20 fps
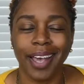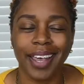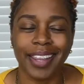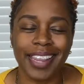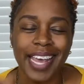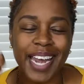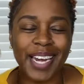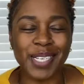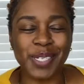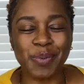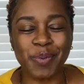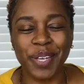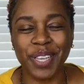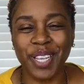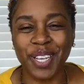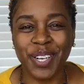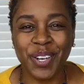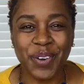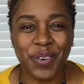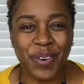that is when the
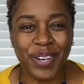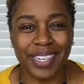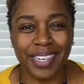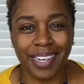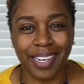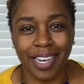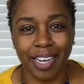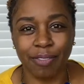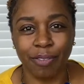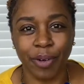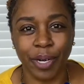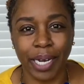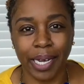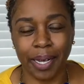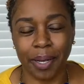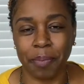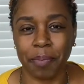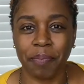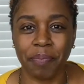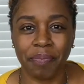Lord delivered
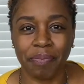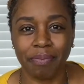him.